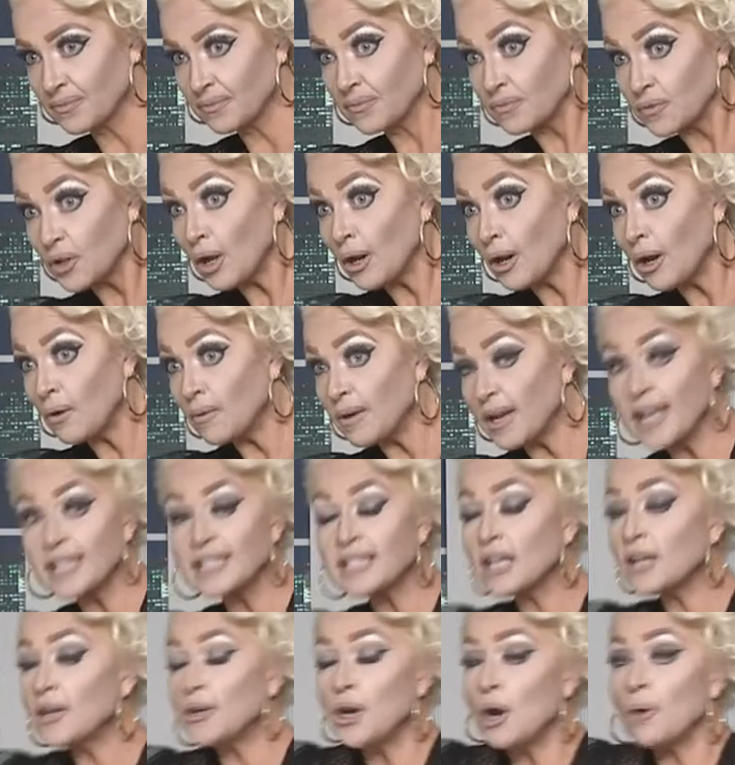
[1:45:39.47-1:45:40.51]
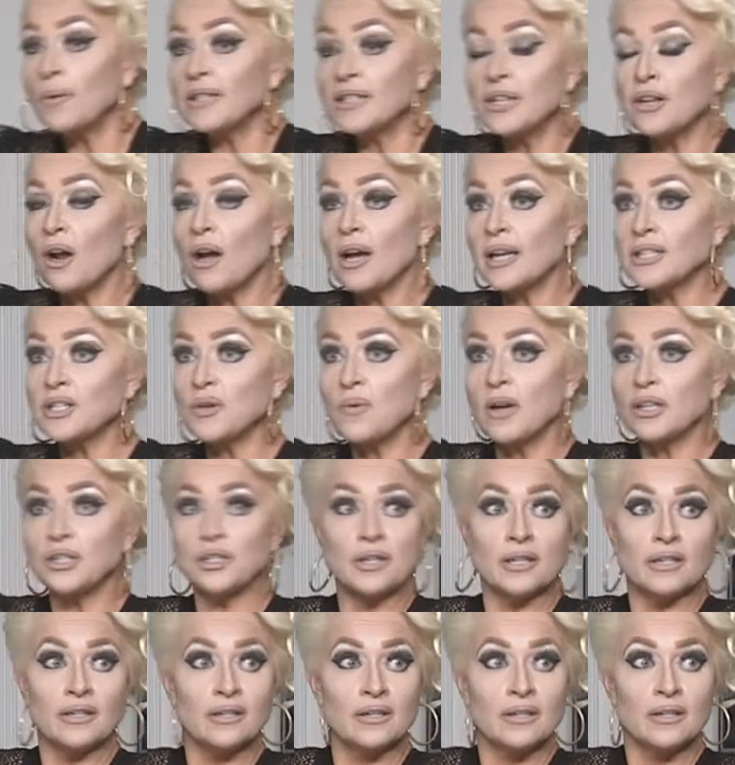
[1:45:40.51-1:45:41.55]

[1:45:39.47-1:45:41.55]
No, it's an honest question.